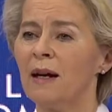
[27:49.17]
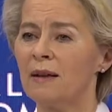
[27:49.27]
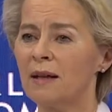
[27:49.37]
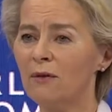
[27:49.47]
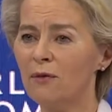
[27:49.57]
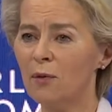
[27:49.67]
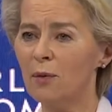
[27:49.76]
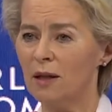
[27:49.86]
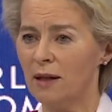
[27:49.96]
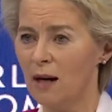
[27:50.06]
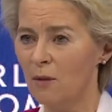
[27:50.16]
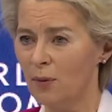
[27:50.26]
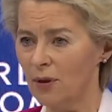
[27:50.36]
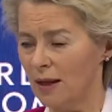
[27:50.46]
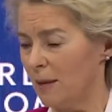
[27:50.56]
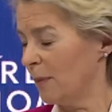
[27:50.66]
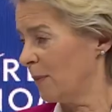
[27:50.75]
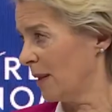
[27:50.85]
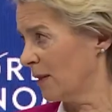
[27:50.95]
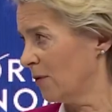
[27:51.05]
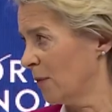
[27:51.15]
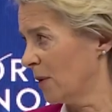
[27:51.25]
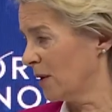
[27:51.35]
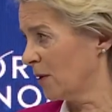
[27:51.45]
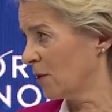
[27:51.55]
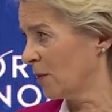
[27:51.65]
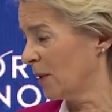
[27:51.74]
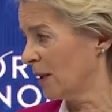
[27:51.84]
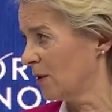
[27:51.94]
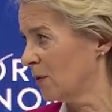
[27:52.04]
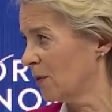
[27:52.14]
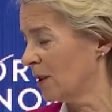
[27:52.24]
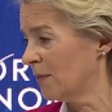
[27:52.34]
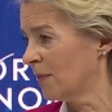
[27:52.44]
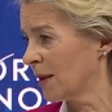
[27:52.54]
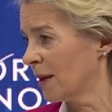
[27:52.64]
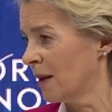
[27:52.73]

And therefore, we are now putting up a platform in the European Union